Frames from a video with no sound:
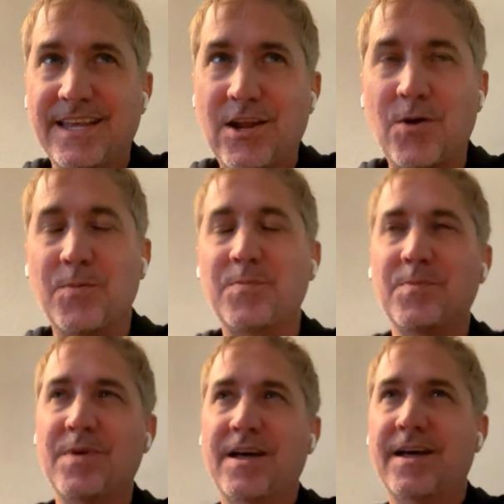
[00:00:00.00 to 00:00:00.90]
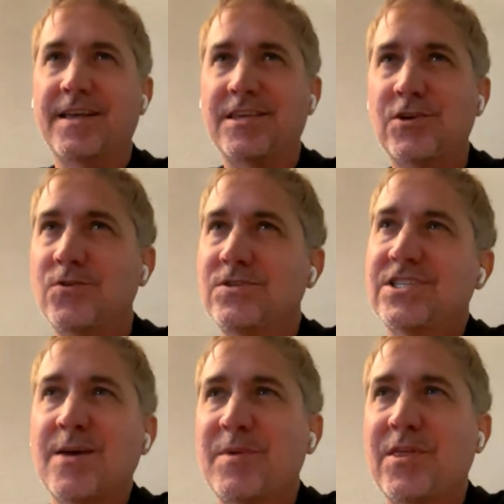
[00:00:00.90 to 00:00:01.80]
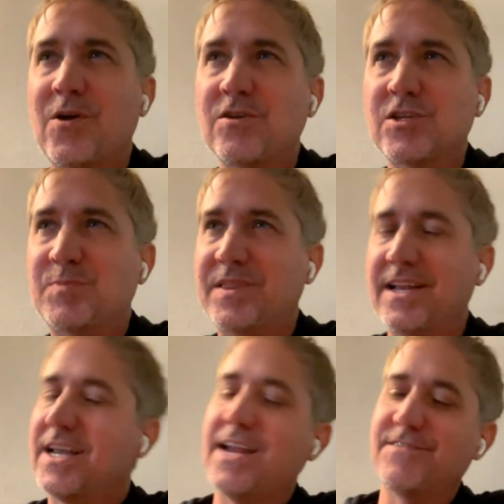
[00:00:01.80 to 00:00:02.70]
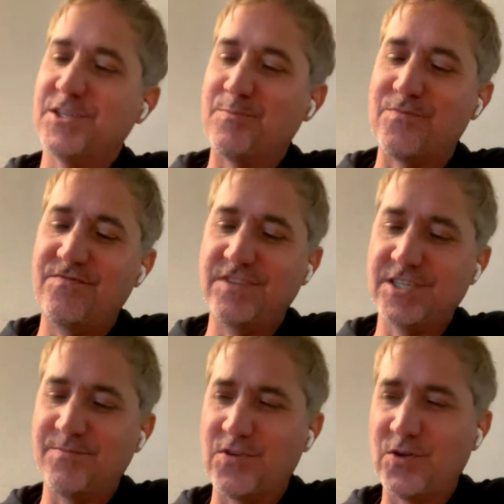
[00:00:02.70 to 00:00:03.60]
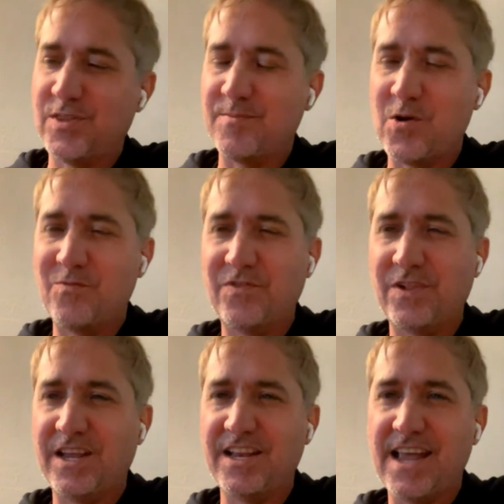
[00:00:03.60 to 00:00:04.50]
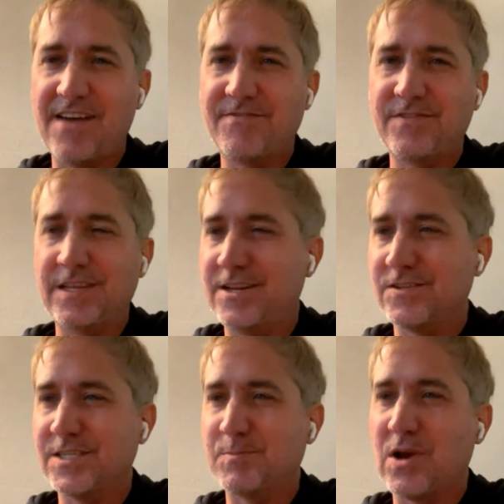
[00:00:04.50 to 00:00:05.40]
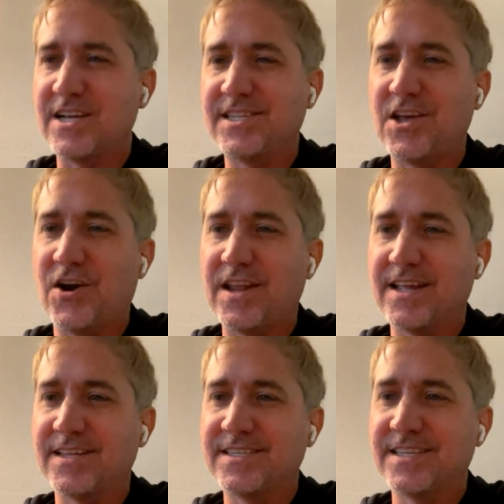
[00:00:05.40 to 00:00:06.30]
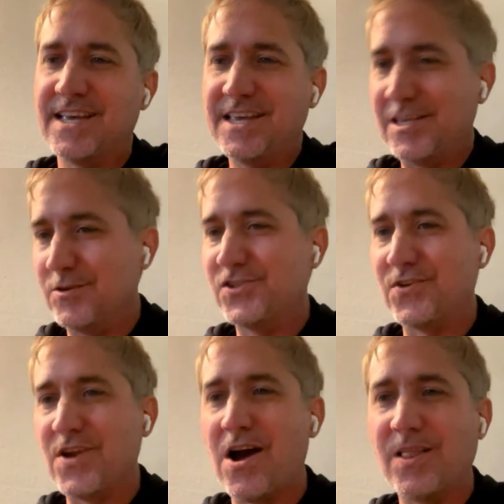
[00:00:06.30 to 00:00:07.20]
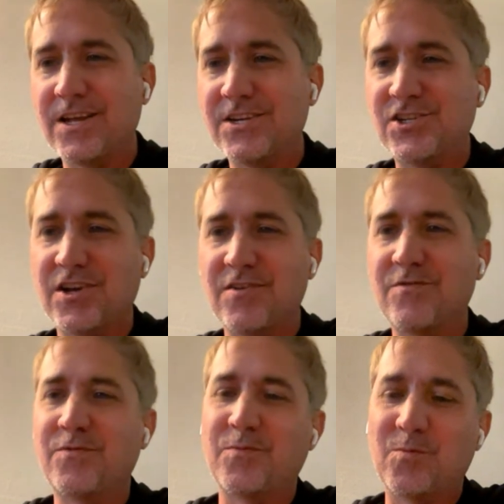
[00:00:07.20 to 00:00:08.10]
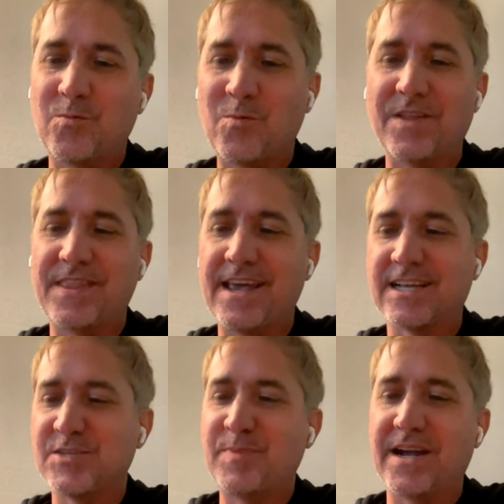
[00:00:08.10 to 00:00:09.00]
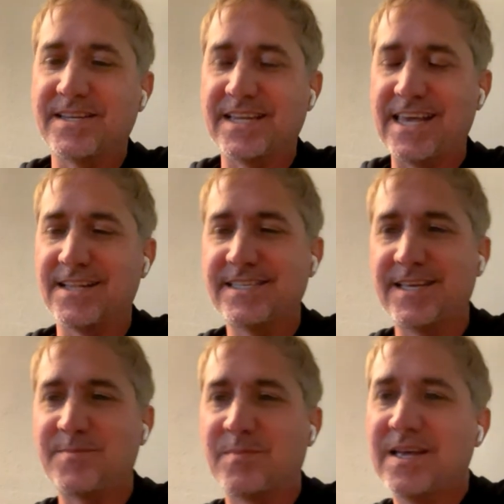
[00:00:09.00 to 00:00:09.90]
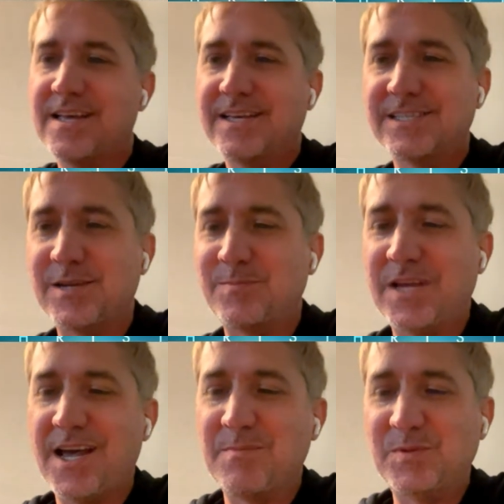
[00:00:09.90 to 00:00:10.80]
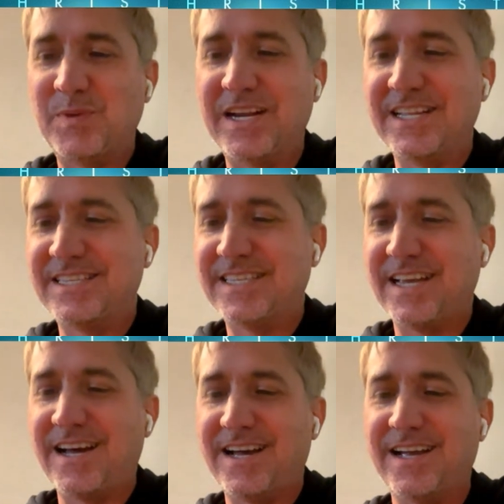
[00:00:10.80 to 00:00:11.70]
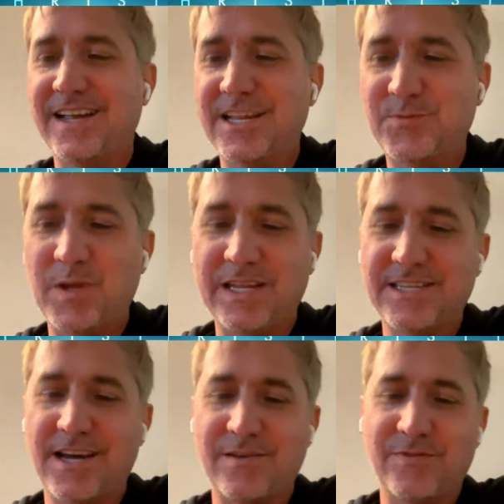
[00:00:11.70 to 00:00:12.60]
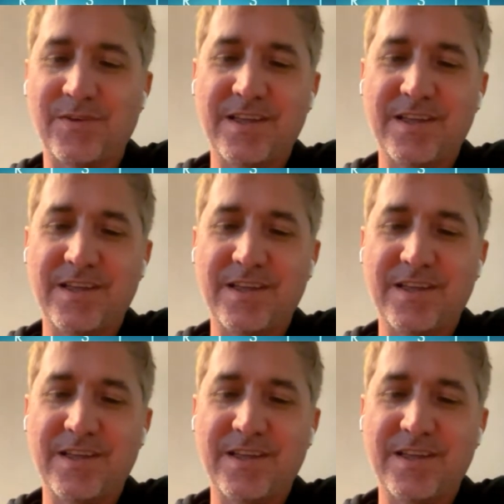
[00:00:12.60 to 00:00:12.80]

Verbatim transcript: you know uh, use some of those but then kind of sub- subvert them hopefully and have you know surprise the audience use their knowledge of what they expect against them sometimes but it's it's really tough